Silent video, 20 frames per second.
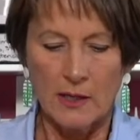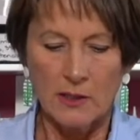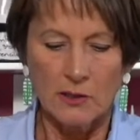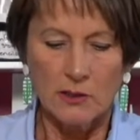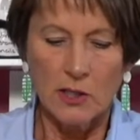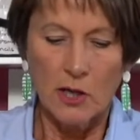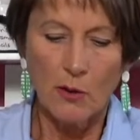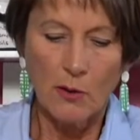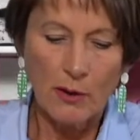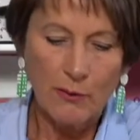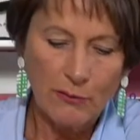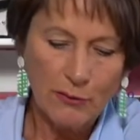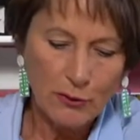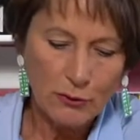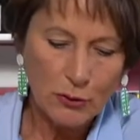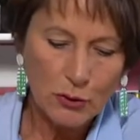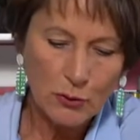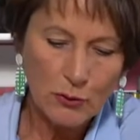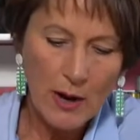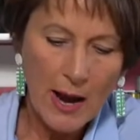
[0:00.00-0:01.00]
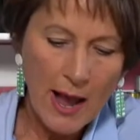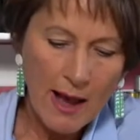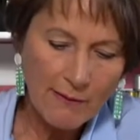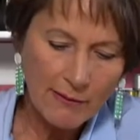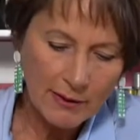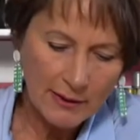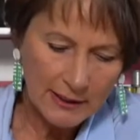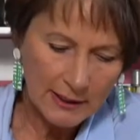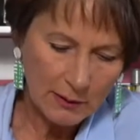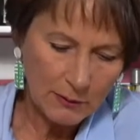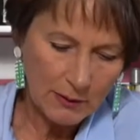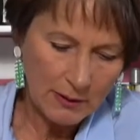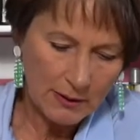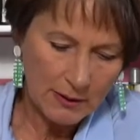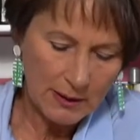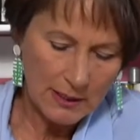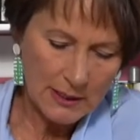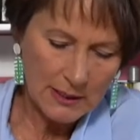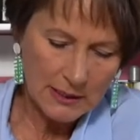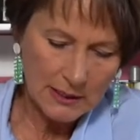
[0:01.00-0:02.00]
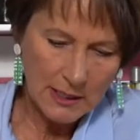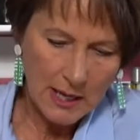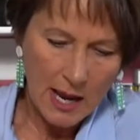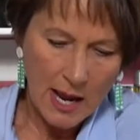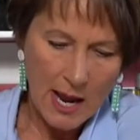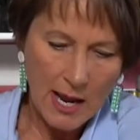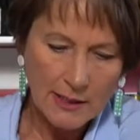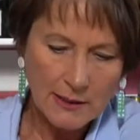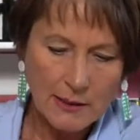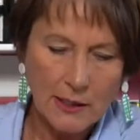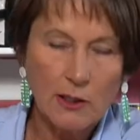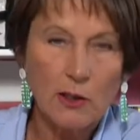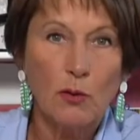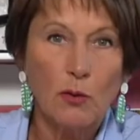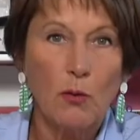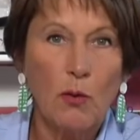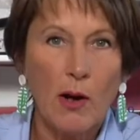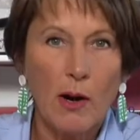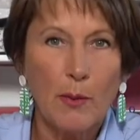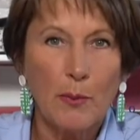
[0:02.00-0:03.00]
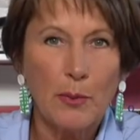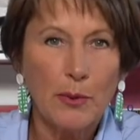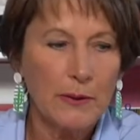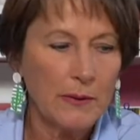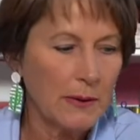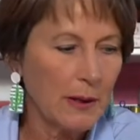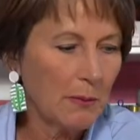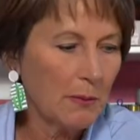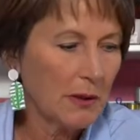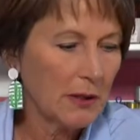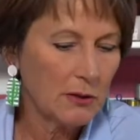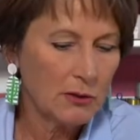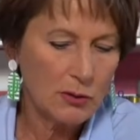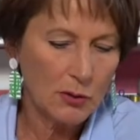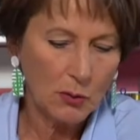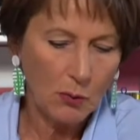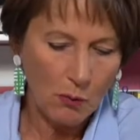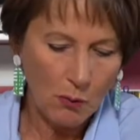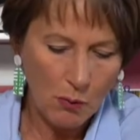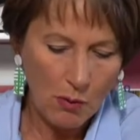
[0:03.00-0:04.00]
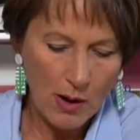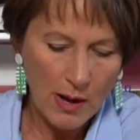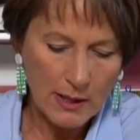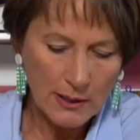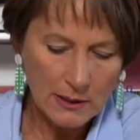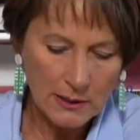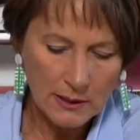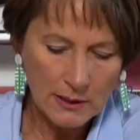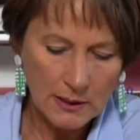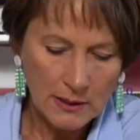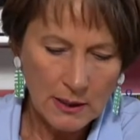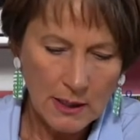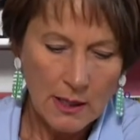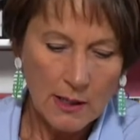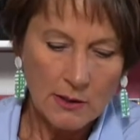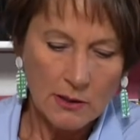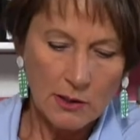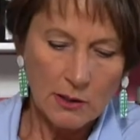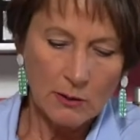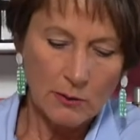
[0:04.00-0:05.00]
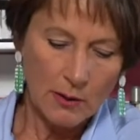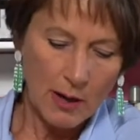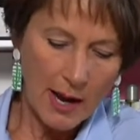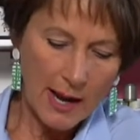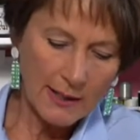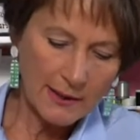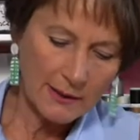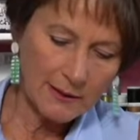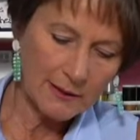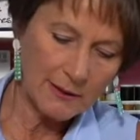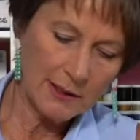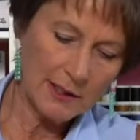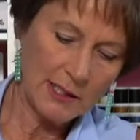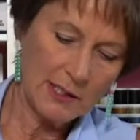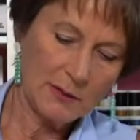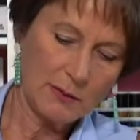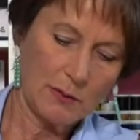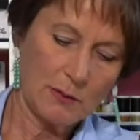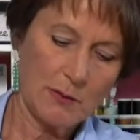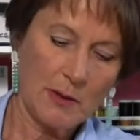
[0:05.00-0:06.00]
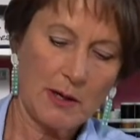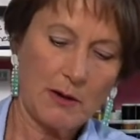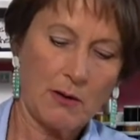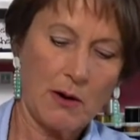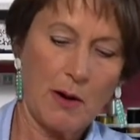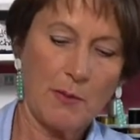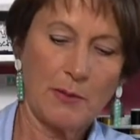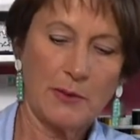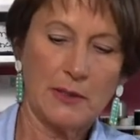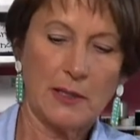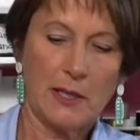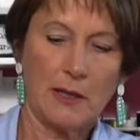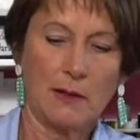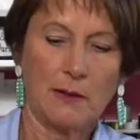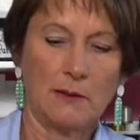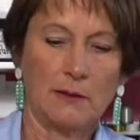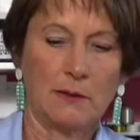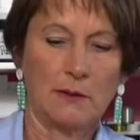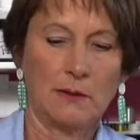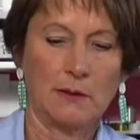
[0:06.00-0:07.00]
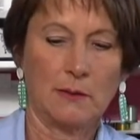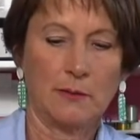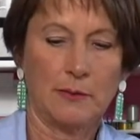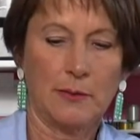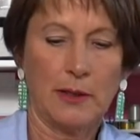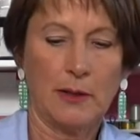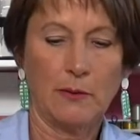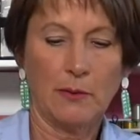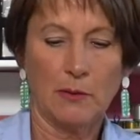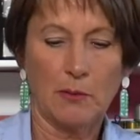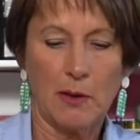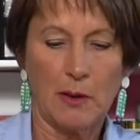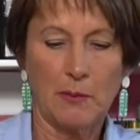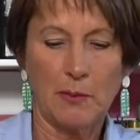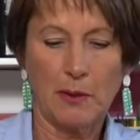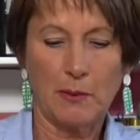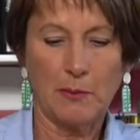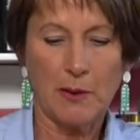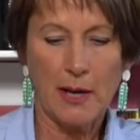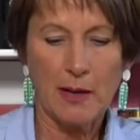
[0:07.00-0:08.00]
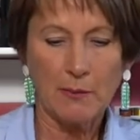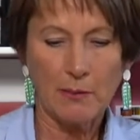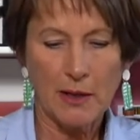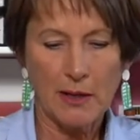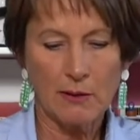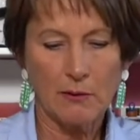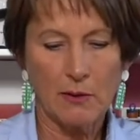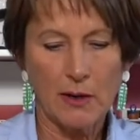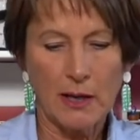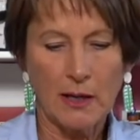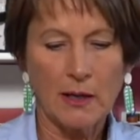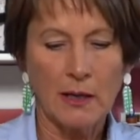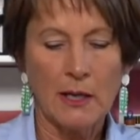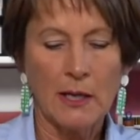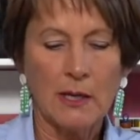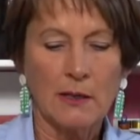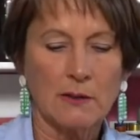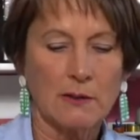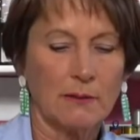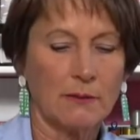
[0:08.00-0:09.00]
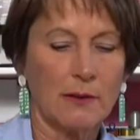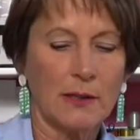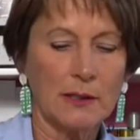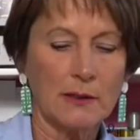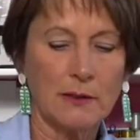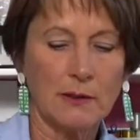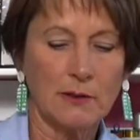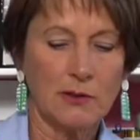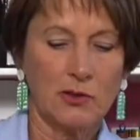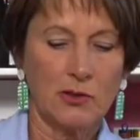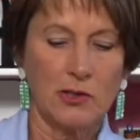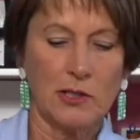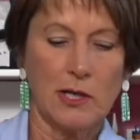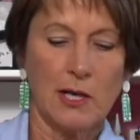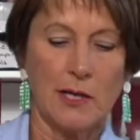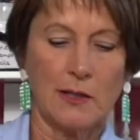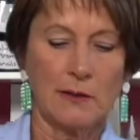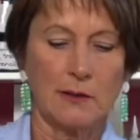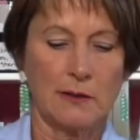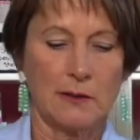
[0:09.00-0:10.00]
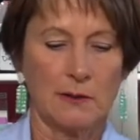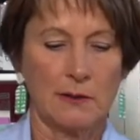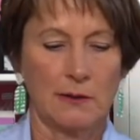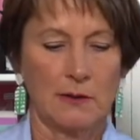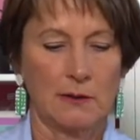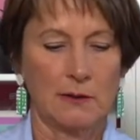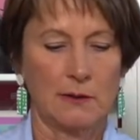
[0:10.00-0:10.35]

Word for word: So if you're traveling with these guys and you want to put them into one, so I did this with my Crop-A-Dile, but with my big bite, by the way. So this is just,